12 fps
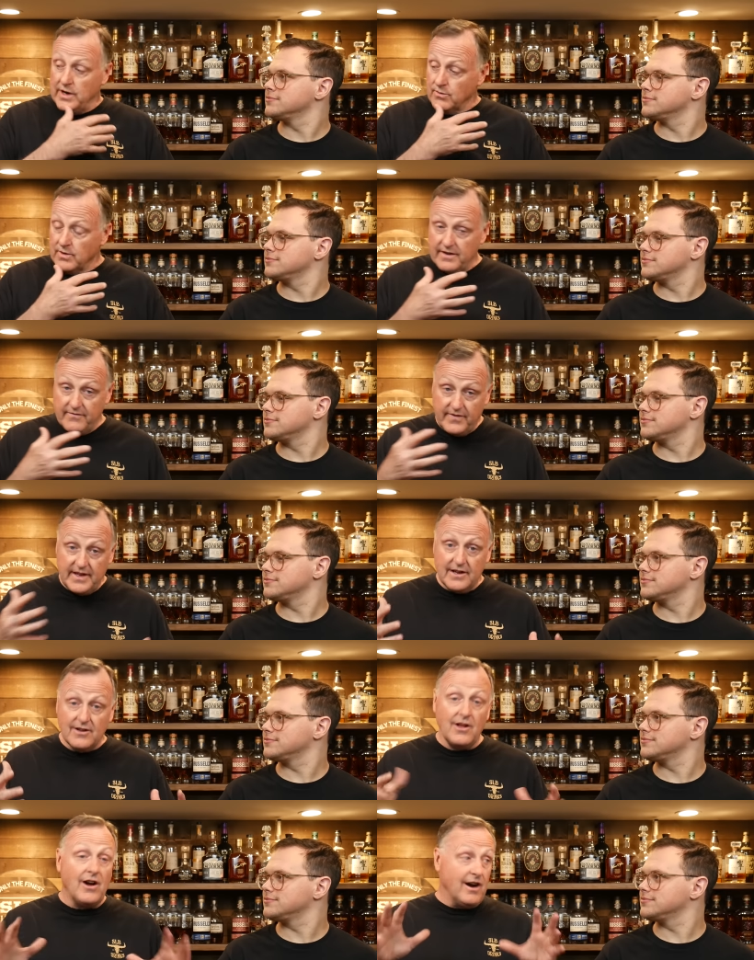
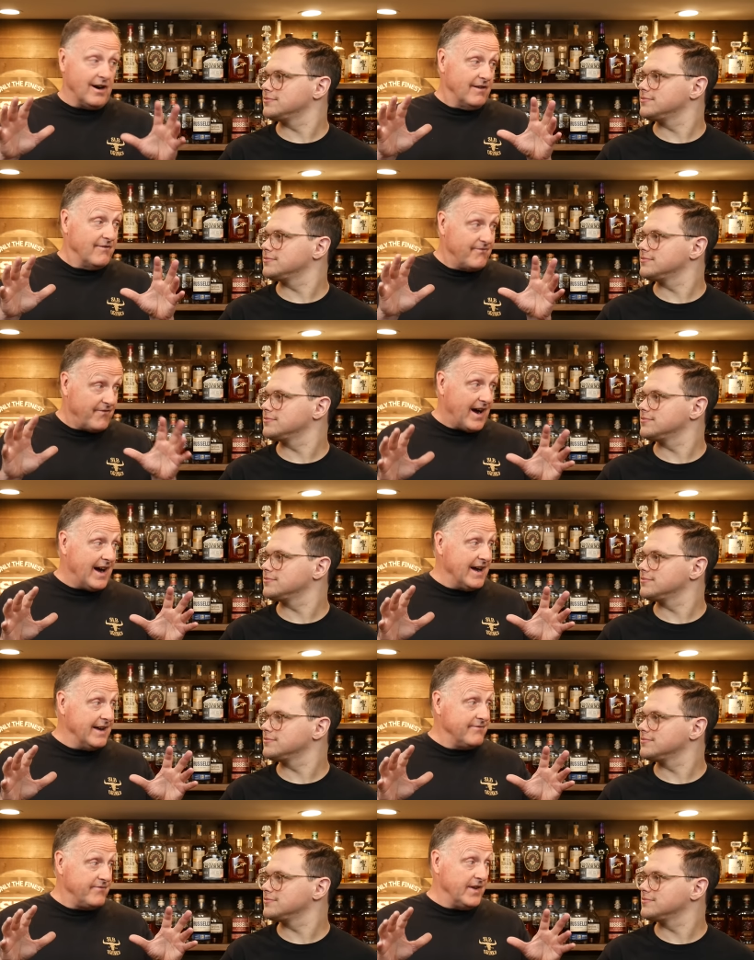Speaker 1: reveal our
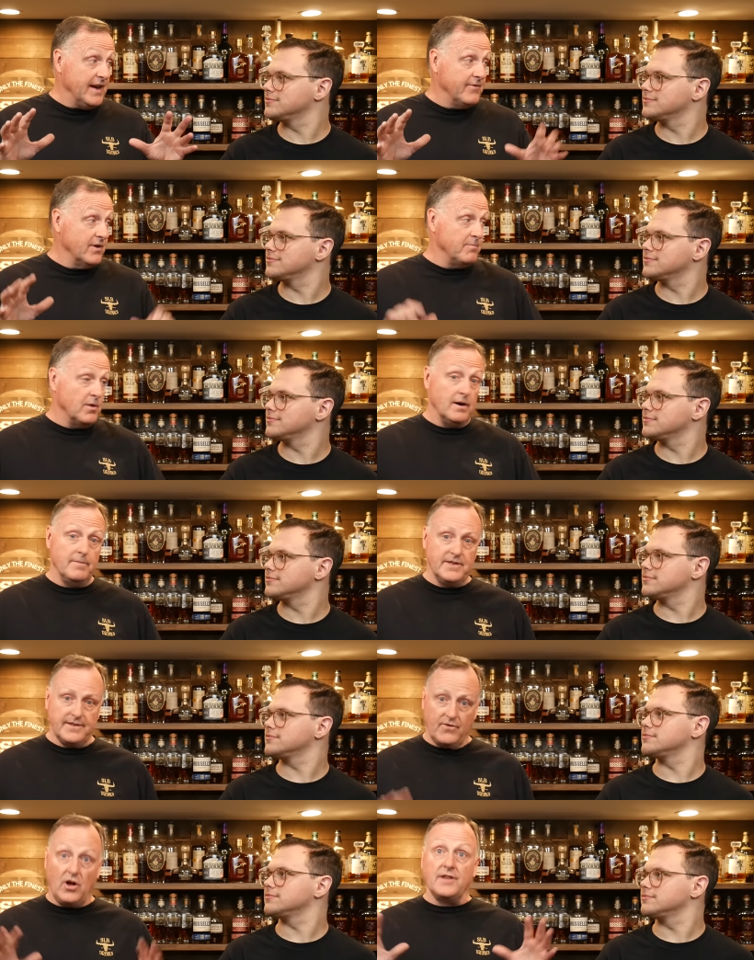five favorite bourbons
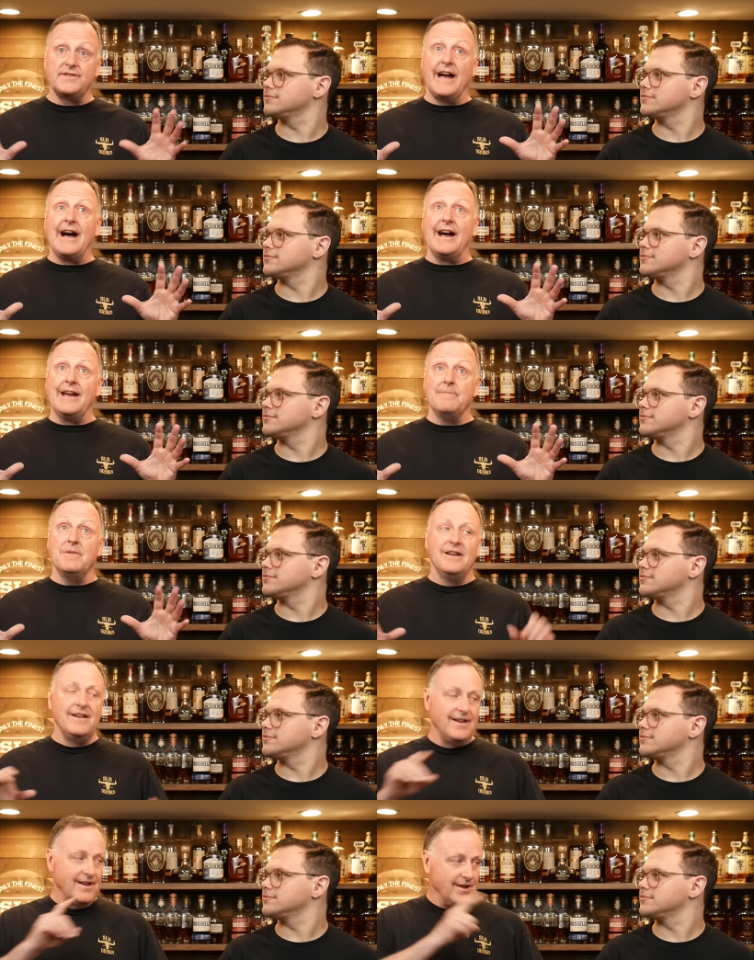of all time.
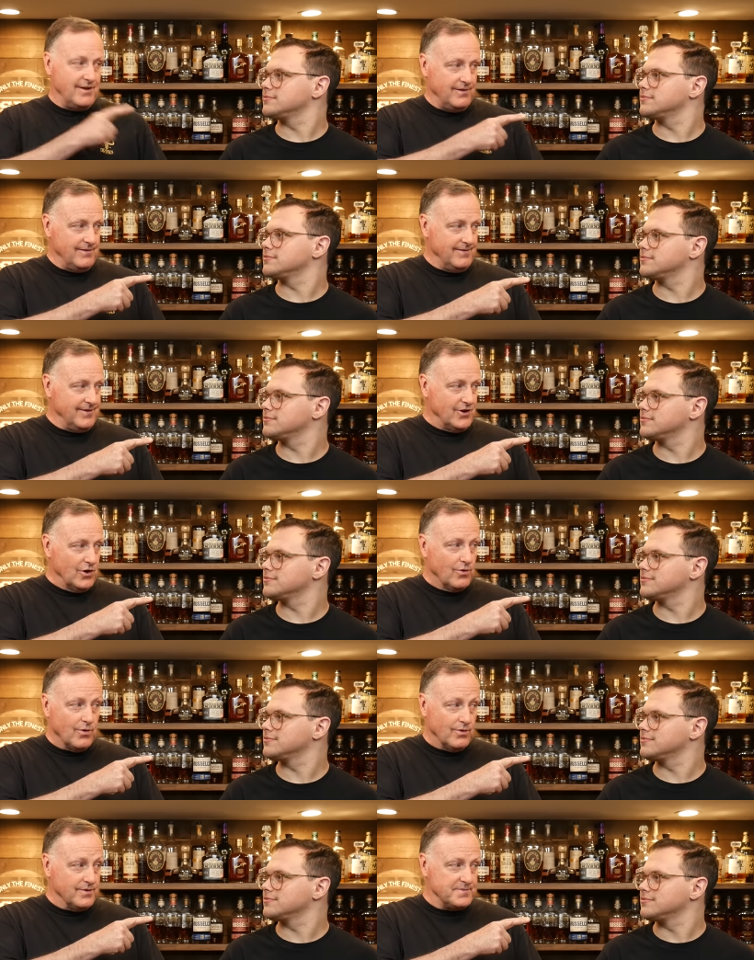No
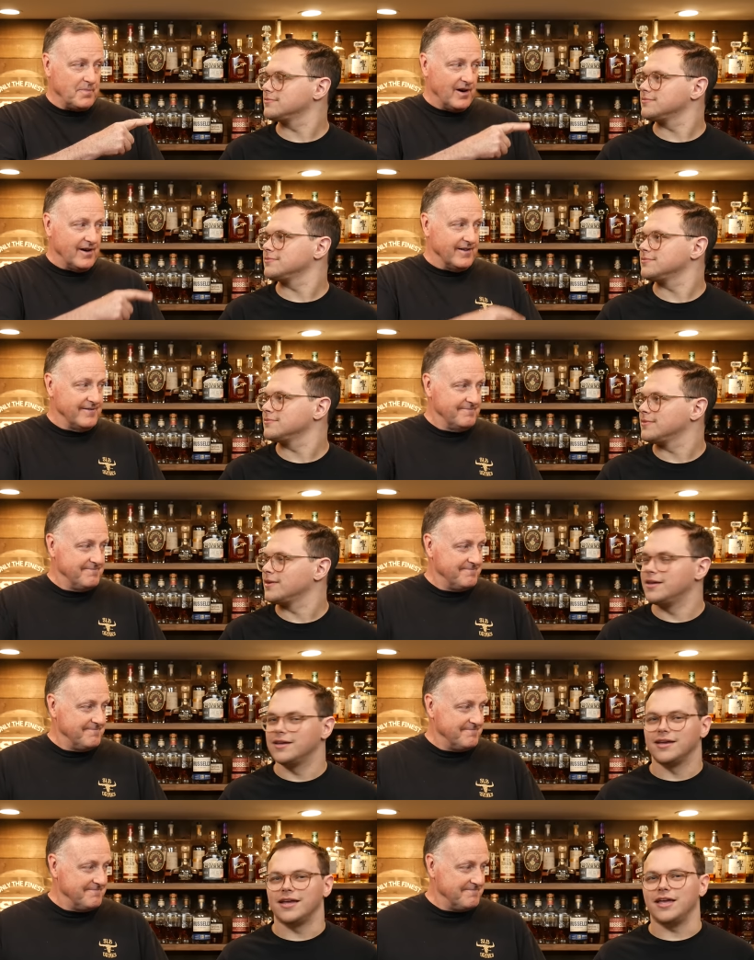holds barred.
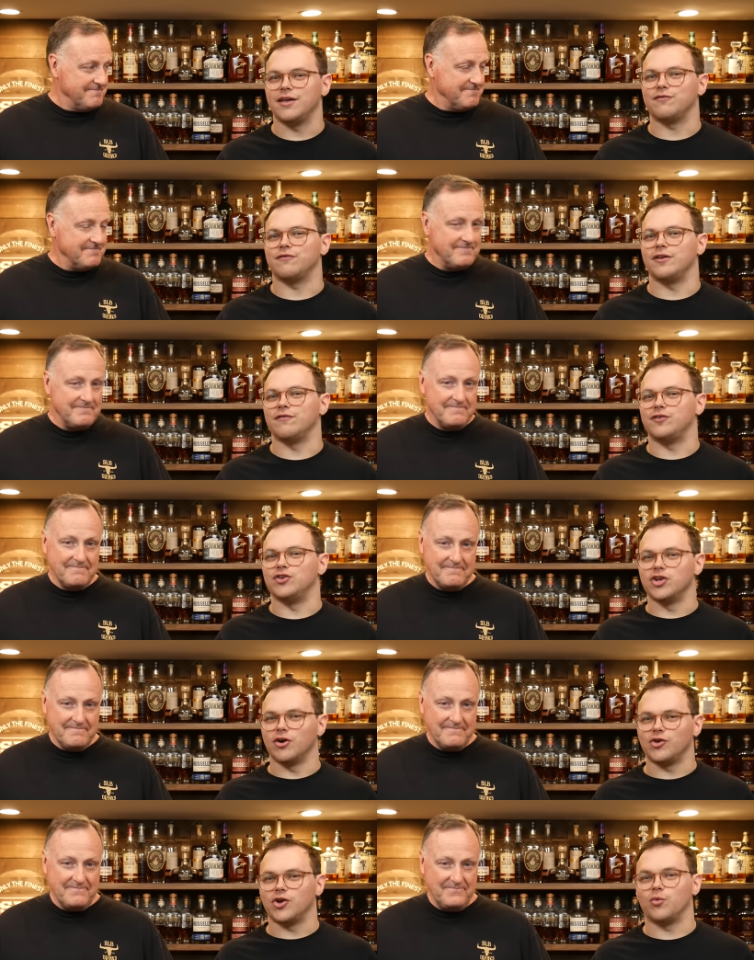
Speaker 2: If if you
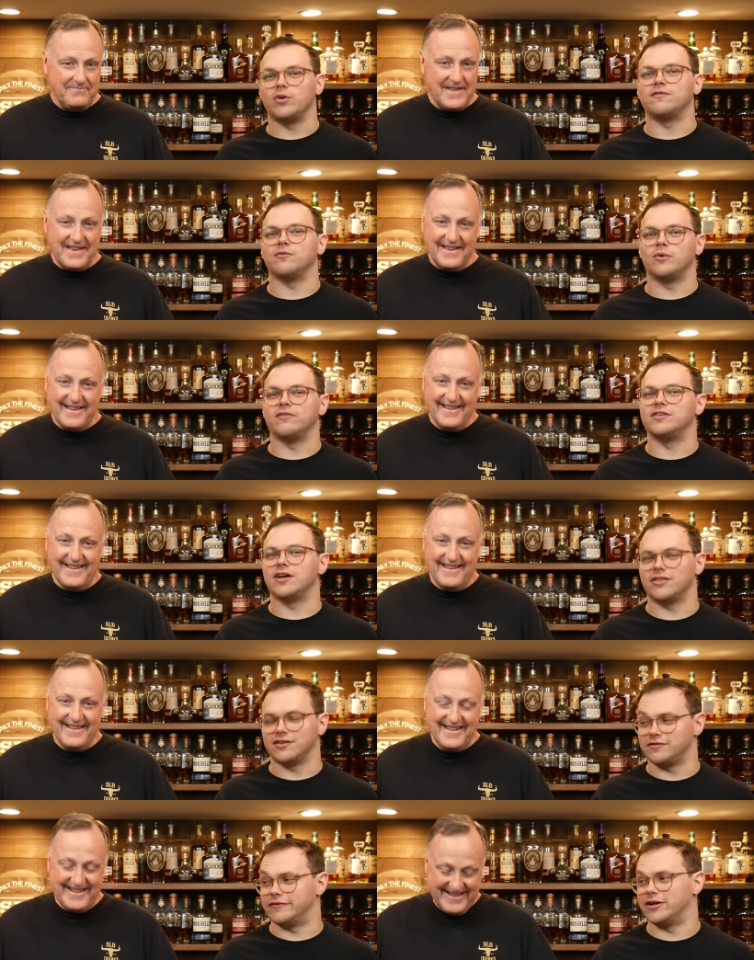don't know, we've we've done
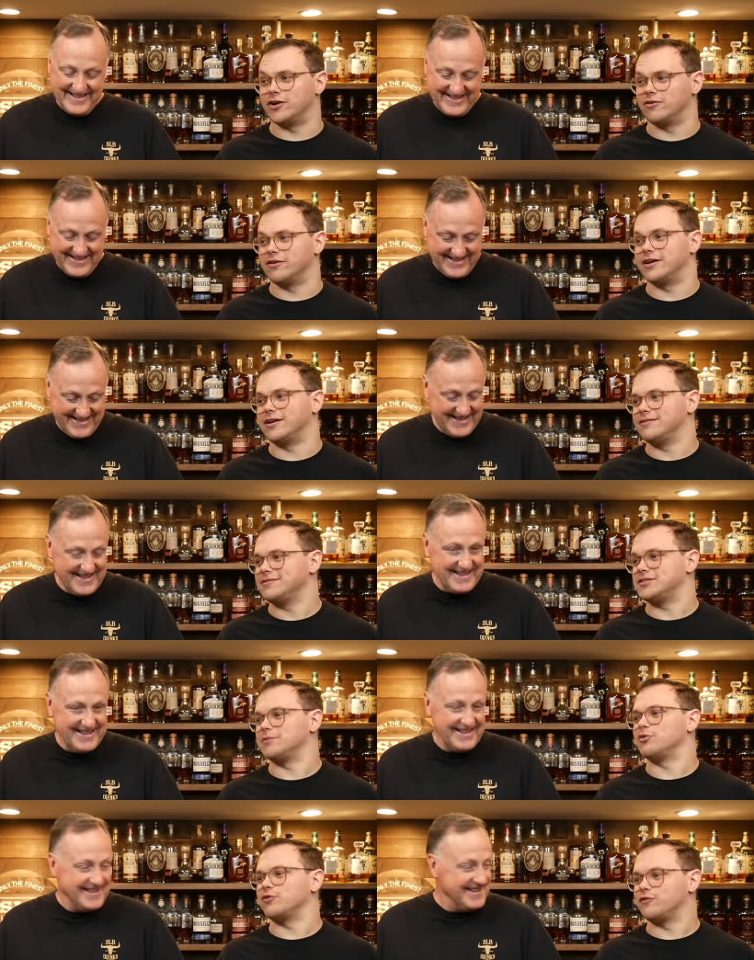this video already,
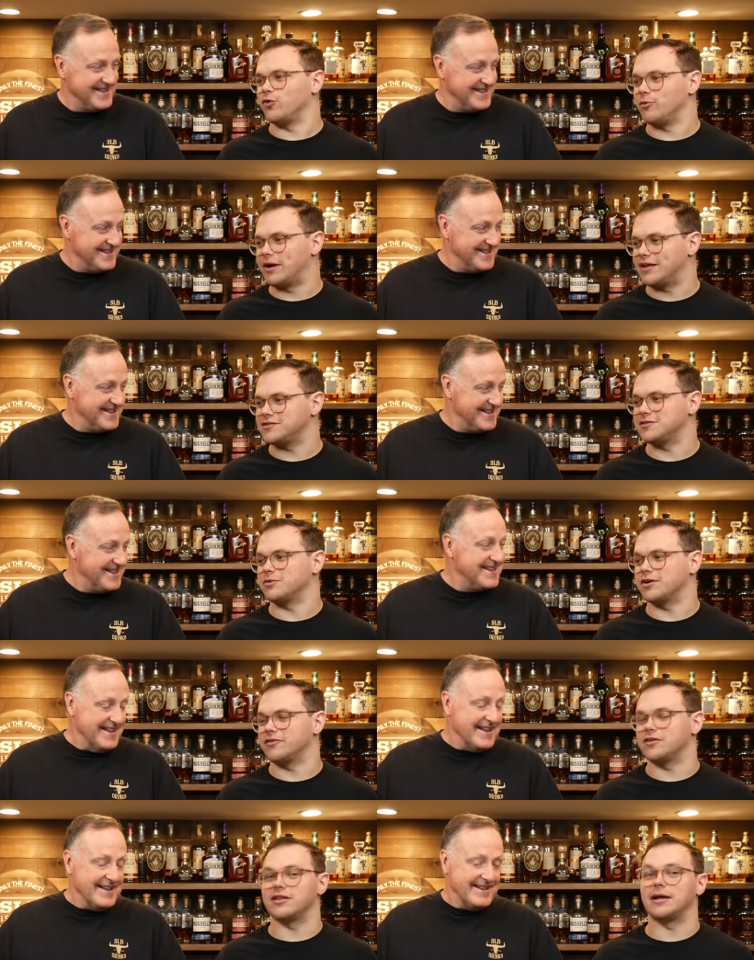similar format, similar
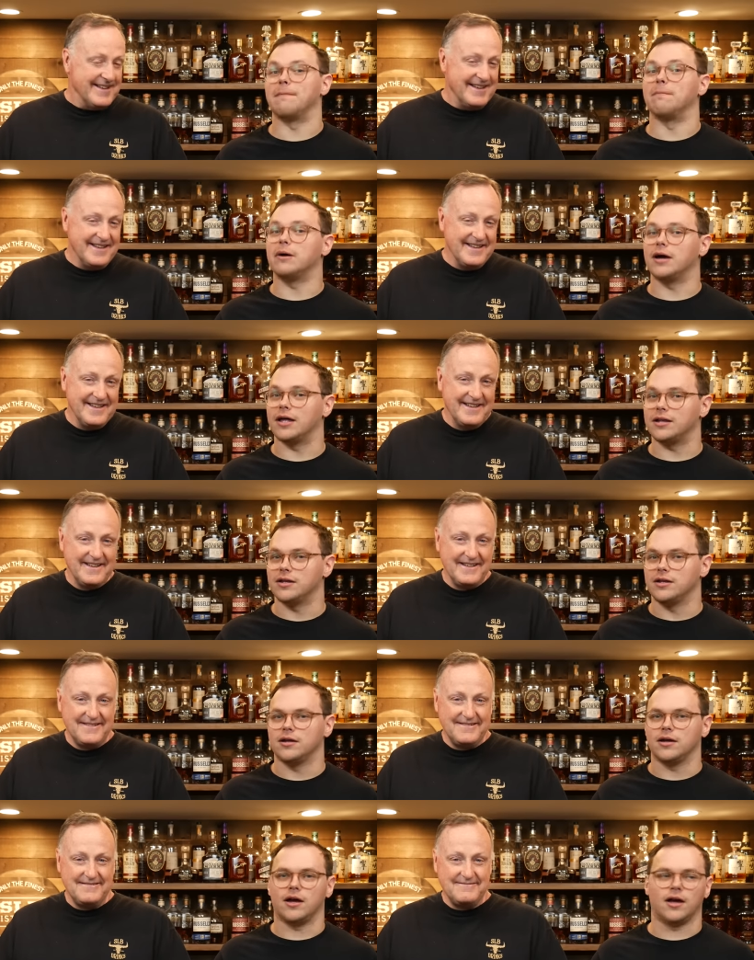everything, but
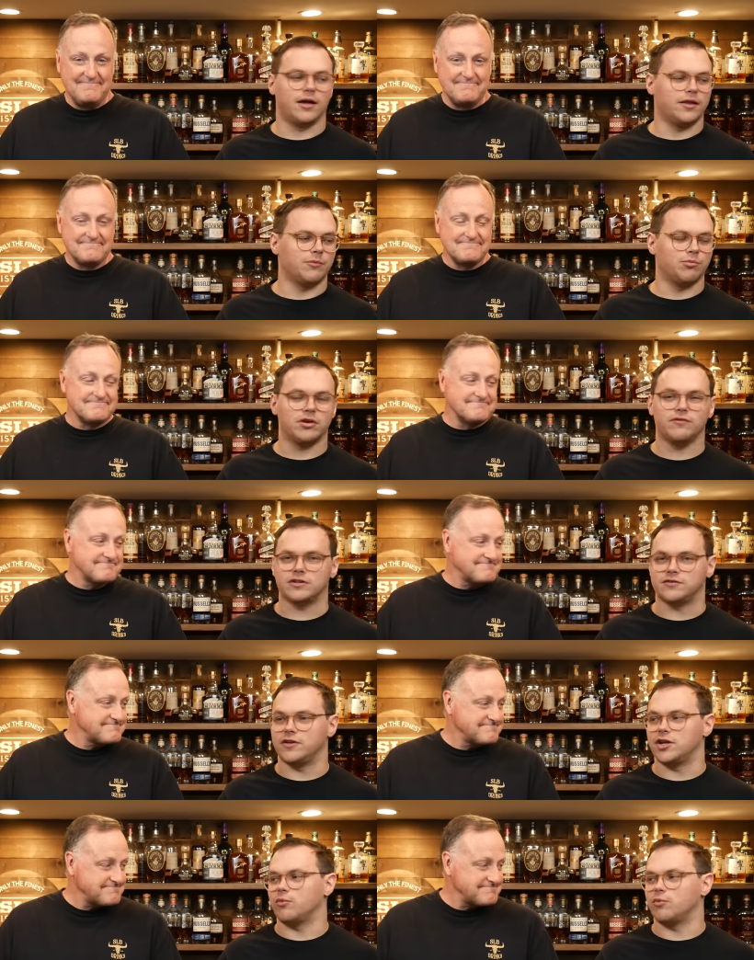uh, in the previous video,